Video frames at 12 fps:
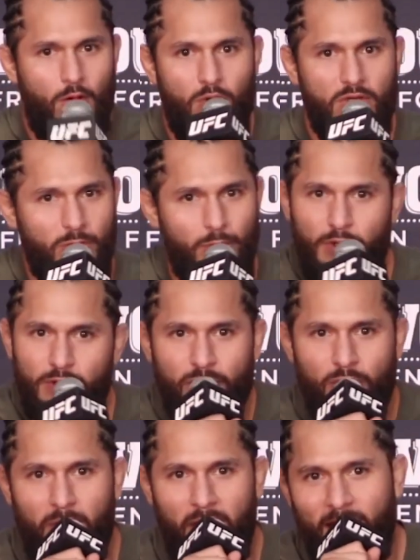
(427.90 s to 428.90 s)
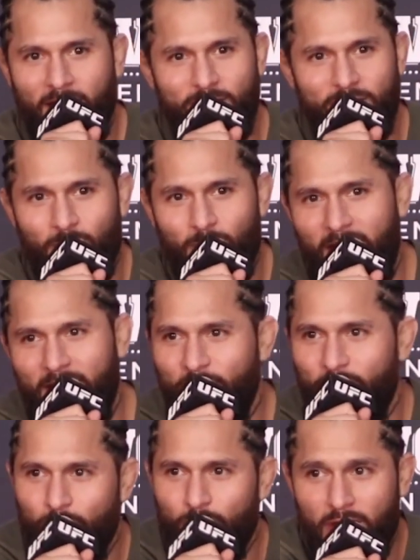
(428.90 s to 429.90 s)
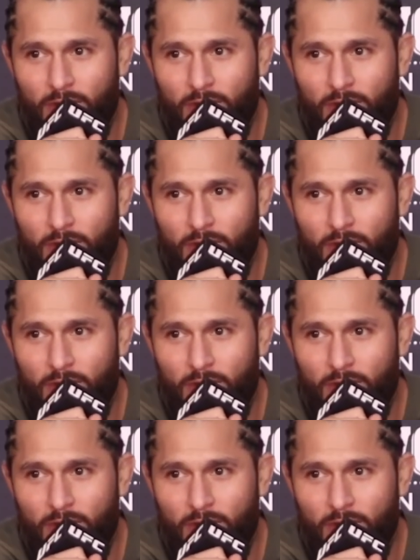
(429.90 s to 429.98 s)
Wasn't personal, man. I just don't like the dude.